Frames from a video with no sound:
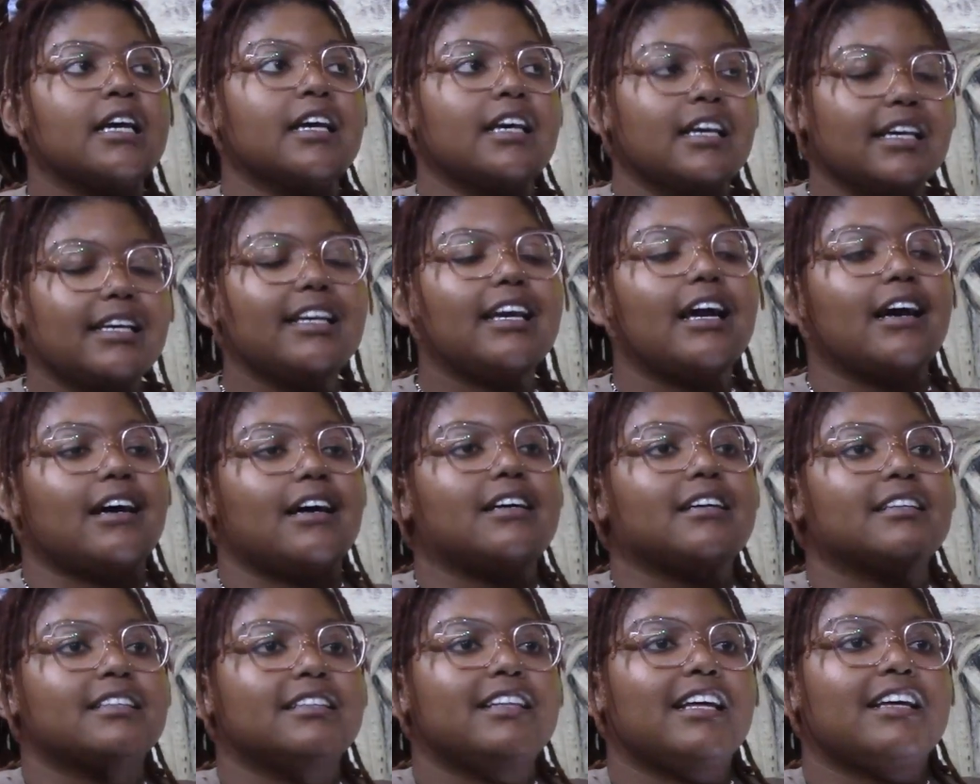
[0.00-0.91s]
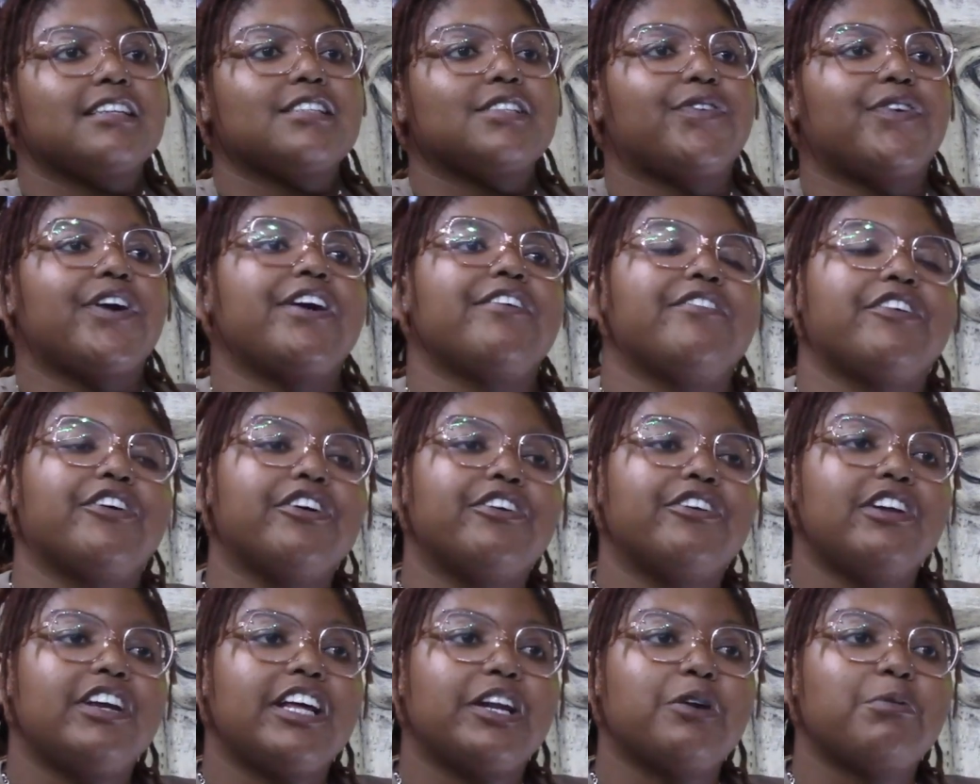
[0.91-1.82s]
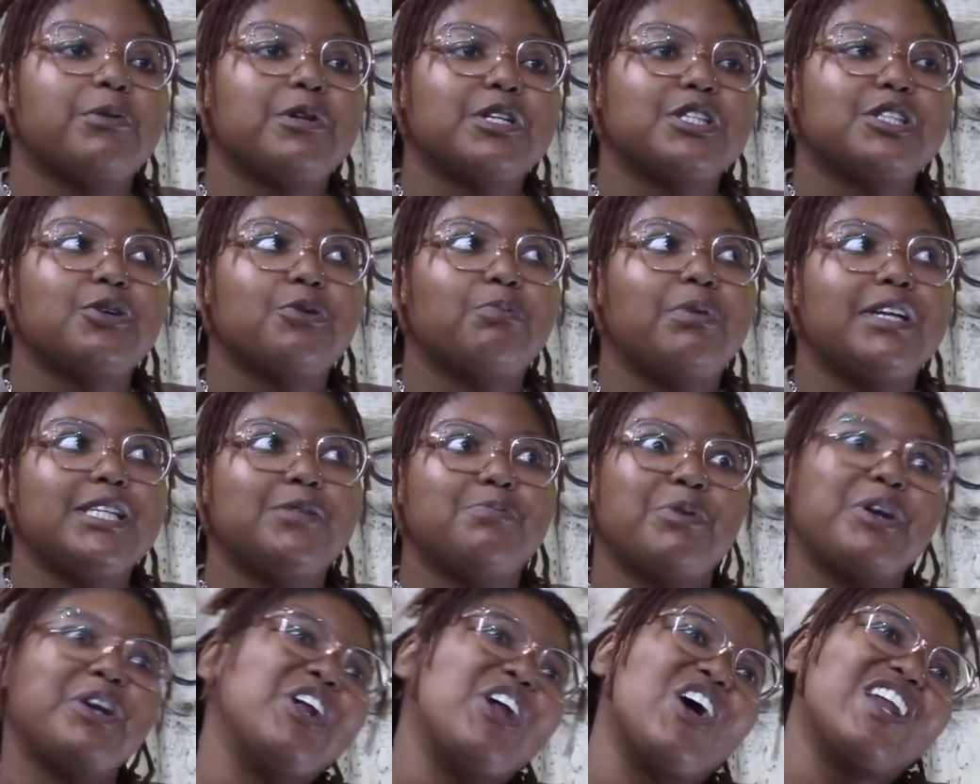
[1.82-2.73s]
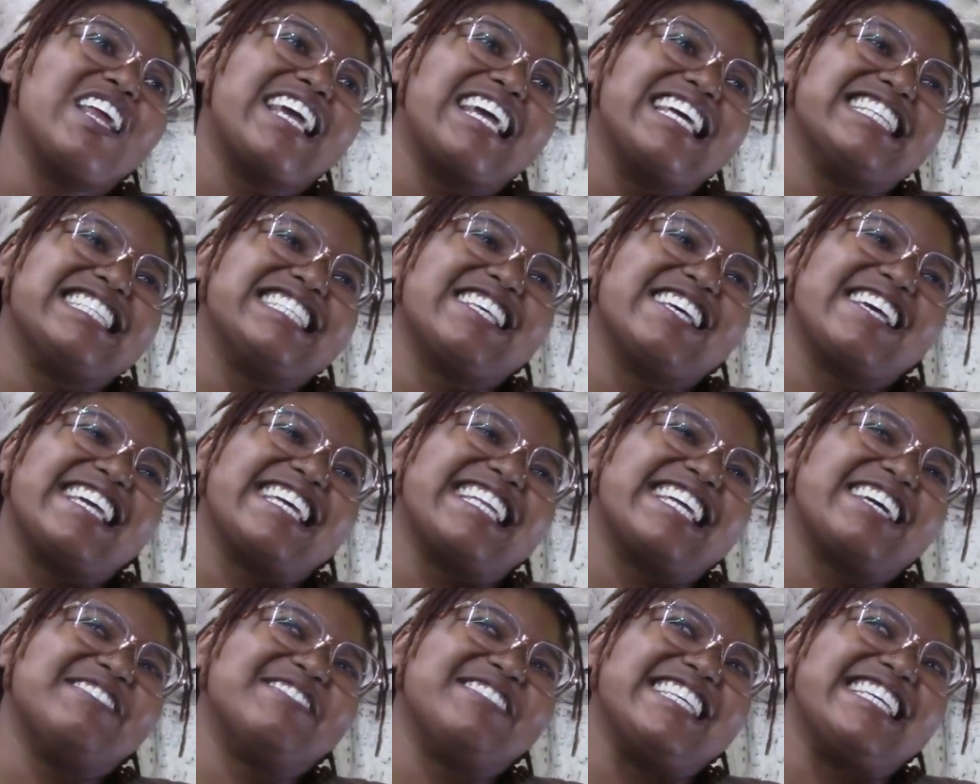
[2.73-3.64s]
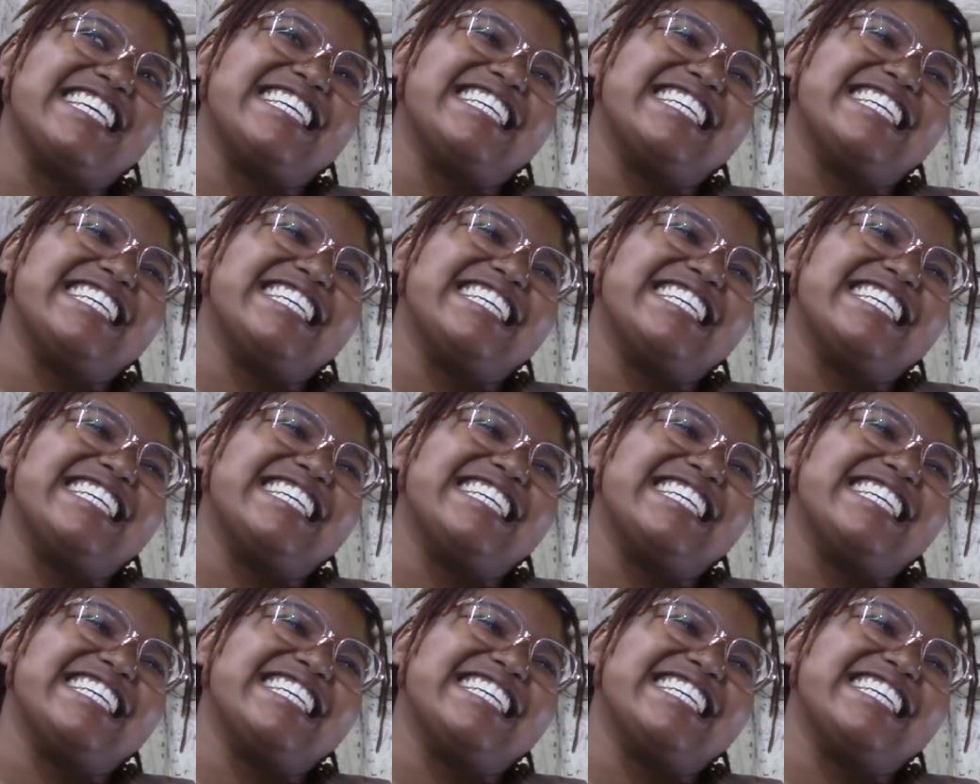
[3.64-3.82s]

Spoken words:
That is very, very relatable. So please put it on again so I can come see.